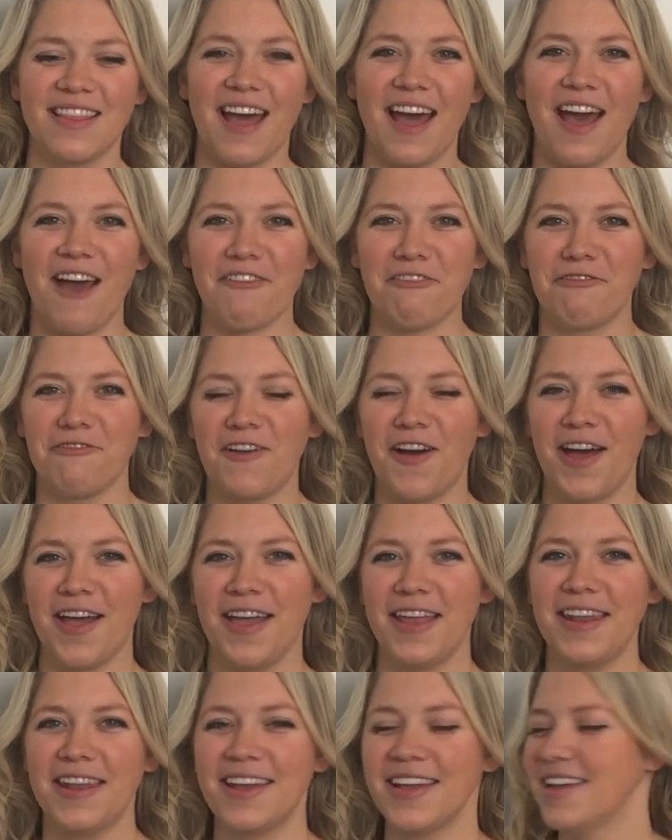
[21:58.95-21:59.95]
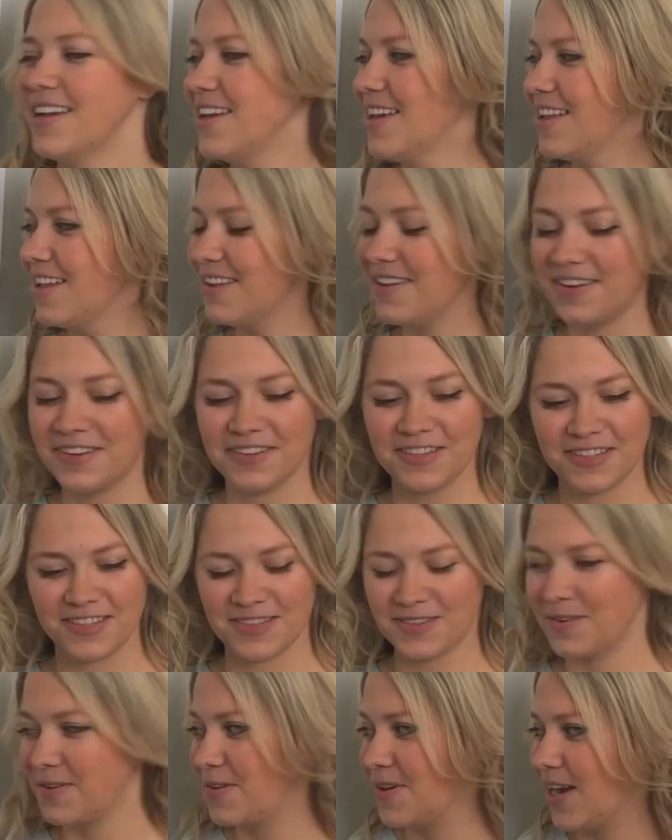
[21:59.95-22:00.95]
that fun little
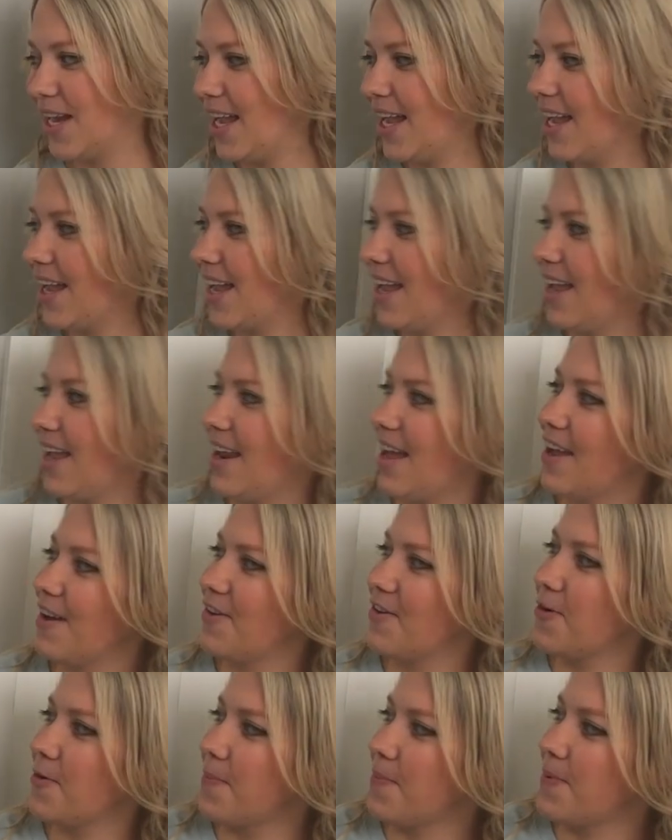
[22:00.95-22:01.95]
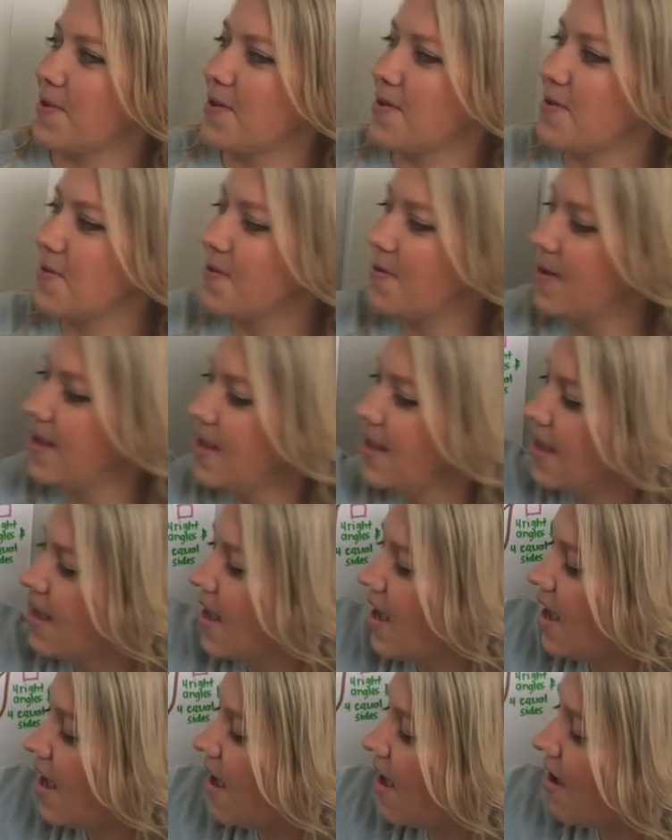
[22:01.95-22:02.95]
story, and I hope you
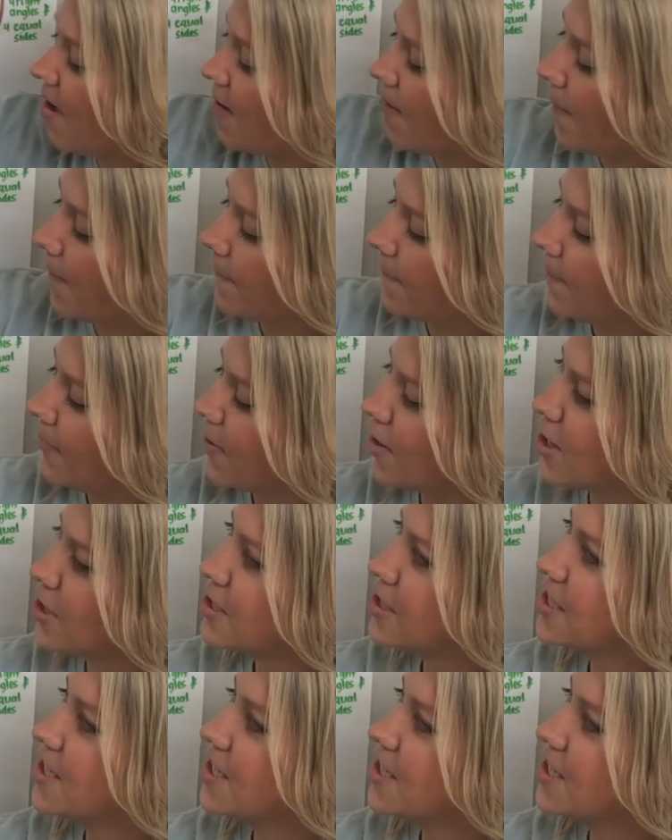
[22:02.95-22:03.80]
learned